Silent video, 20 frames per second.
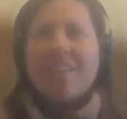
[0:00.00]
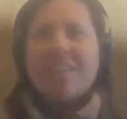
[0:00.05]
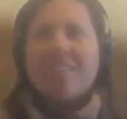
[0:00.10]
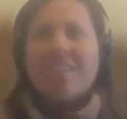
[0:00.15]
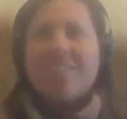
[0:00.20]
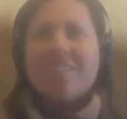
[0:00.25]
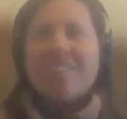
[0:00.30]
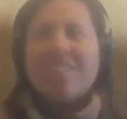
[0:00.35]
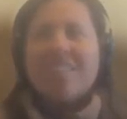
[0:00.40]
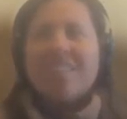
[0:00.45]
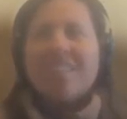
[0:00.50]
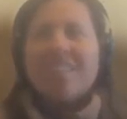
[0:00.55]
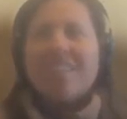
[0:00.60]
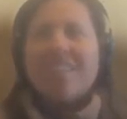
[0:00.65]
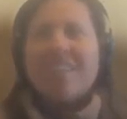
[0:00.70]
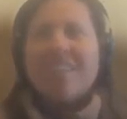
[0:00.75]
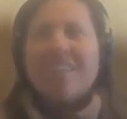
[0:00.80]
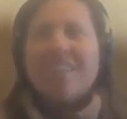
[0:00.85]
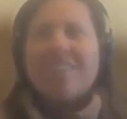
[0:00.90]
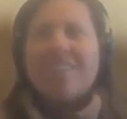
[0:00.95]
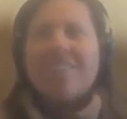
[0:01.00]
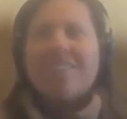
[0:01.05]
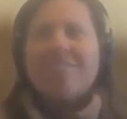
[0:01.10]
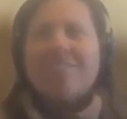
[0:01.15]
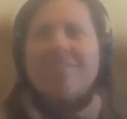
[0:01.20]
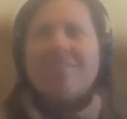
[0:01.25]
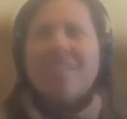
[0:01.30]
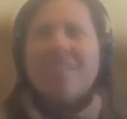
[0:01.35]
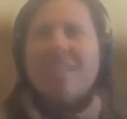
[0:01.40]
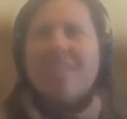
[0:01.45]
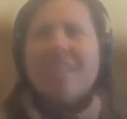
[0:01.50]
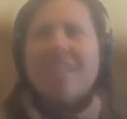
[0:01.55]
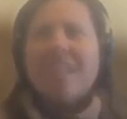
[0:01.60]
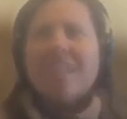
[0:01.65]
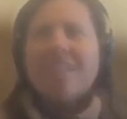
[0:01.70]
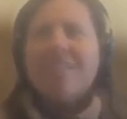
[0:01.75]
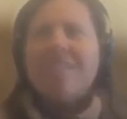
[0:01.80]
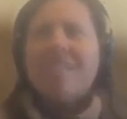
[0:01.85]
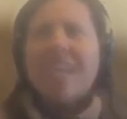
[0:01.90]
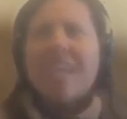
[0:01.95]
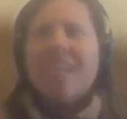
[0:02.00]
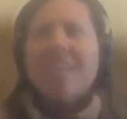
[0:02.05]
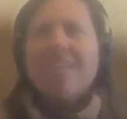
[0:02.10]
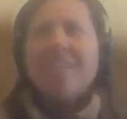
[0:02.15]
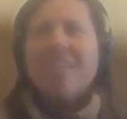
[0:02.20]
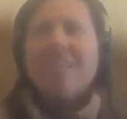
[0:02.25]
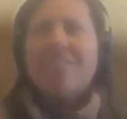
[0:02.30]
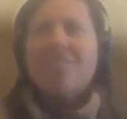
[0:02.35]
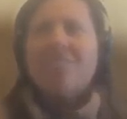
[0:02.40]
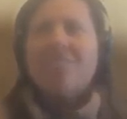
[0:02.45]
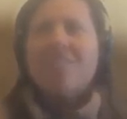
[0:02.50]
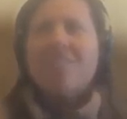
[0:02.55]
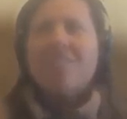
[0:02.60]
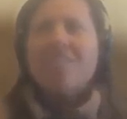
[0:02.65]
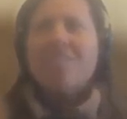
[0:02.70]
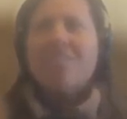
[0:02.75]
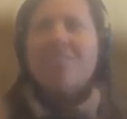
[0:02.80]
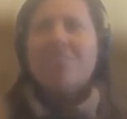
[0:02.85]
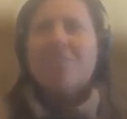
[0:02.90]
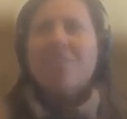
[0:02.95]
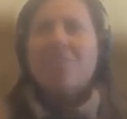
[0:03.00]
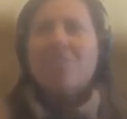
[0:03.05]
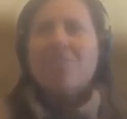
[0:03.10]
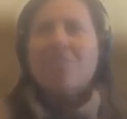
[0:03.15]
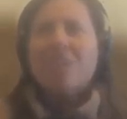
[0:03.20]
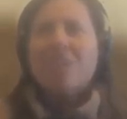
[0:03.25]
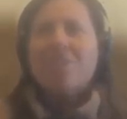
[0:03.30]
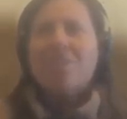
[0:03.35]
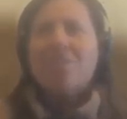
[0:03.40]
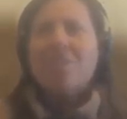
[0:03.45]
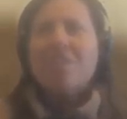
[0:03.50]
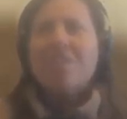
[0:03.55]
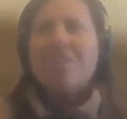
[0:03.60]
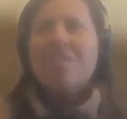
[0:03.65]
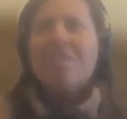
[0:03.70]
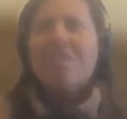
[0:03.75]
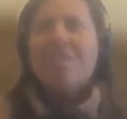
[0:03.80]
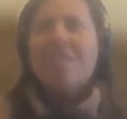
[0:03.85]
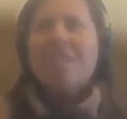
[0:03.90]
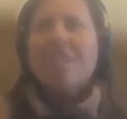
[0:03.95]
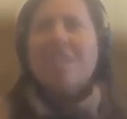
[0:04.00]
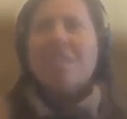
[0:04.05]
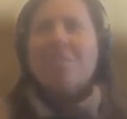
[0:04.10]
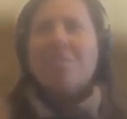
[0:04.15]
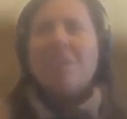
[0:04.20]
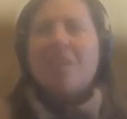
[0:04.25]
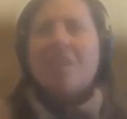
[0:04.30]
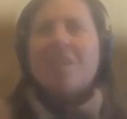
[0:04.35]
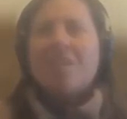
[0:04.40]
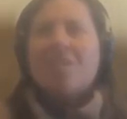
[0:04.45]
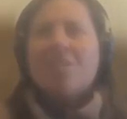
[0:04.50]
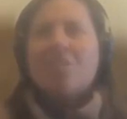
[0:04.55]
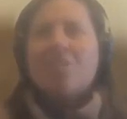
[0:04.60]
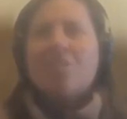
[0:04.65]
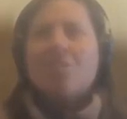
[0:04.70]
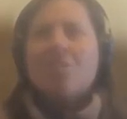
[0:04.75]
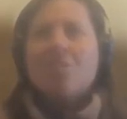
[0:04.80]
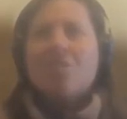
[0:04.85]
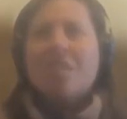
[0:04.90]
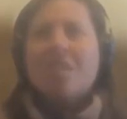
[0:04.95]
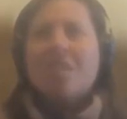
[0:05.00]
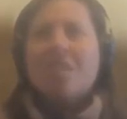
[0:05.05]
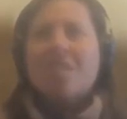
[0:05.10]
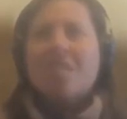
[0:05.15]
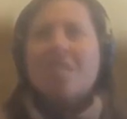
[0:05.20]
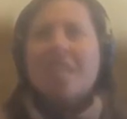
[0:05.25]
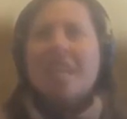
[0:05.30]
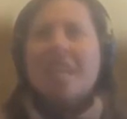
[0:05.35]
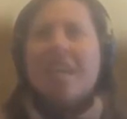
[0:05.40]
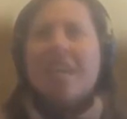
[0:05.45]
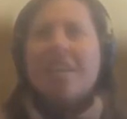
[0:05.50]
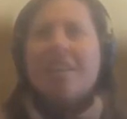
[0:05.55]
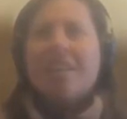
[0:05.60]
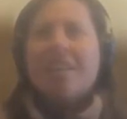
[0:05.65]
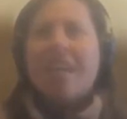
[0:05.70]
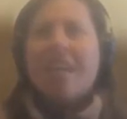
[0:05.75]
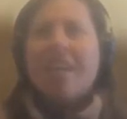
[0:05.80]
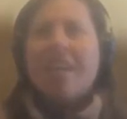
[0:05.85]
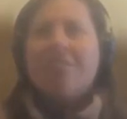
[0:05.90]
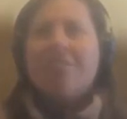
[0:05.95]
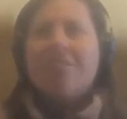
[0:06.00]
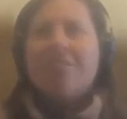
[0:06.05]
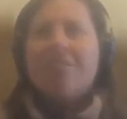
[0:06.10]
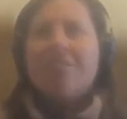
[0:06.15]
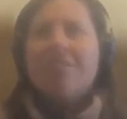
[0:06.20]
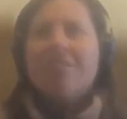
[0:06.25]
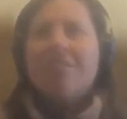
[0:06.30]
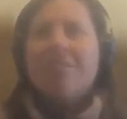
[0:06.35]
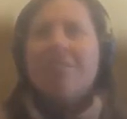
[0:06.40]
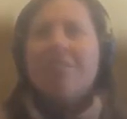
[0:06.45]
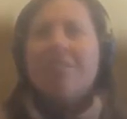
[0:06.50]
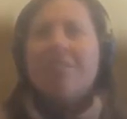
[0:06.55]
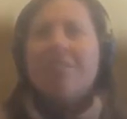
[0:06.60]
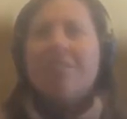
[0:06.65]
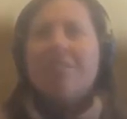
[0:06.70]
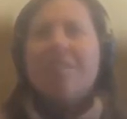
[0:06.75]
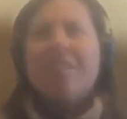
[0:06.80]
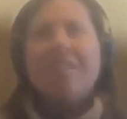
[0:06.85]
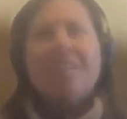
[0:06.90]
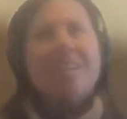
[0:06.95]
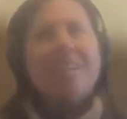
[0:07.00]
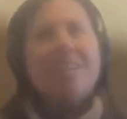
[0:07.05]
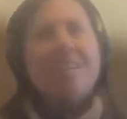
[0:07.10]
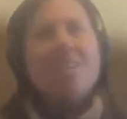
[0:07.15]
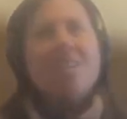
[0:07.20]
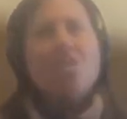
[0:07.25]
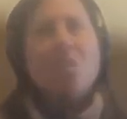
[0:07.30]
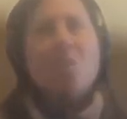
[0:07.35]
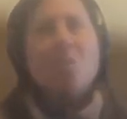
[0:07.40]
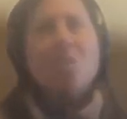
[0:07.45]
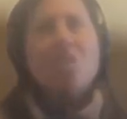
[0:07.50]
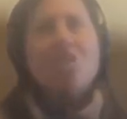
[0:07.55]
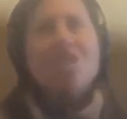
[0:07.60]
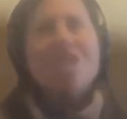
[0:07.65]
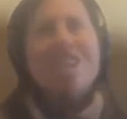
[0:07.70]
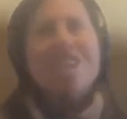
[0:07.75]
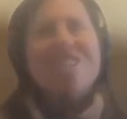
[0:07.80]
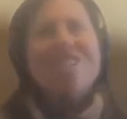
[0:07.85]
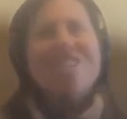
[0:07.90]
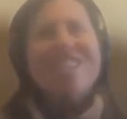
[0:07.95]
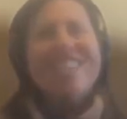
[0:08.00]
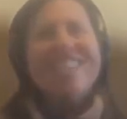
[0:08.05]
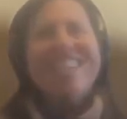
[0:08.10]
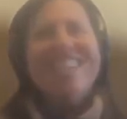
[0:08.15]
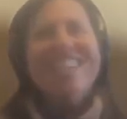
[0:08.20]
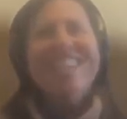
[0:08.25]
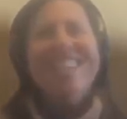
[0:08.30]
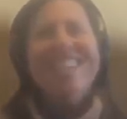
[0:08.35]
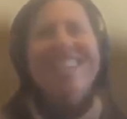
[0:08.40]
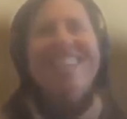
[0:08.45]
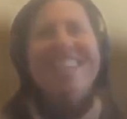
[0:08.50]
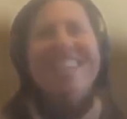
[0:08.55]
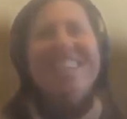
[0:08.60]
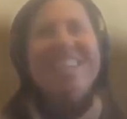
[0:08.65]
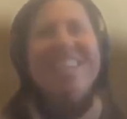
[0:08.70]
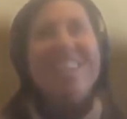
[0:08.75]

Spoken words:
And he like daily runs into frustrations because the truth is that life is always changing.